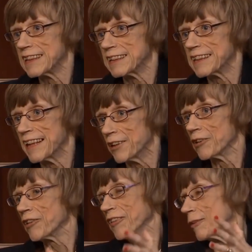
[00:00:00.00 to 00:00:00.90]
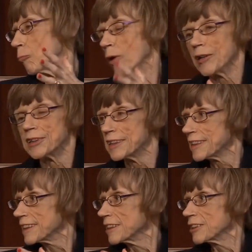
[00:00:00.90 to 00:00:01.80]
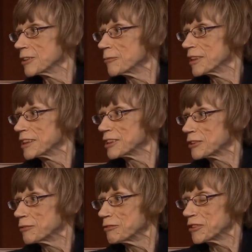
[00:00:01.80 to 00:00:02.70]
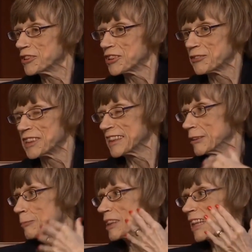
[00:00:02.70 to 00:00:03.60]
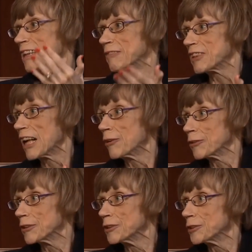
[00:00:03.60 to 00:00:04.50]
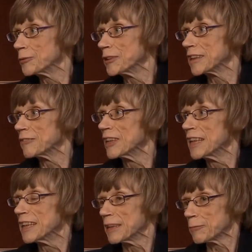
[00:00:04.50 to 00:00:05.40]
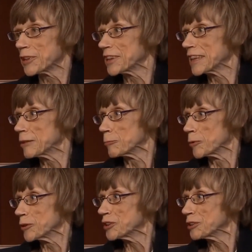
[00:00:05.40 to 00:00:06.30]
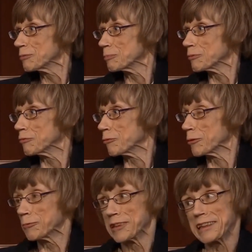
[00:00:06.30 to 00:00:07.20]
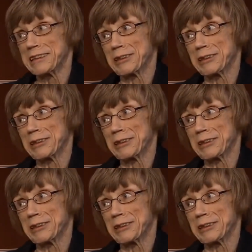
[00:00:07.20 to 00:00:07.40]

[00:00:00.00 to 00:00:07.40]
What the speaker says: on health and wellness and so on and so forth, so it seems kind of counterintuitive that we're going to get worse before we, I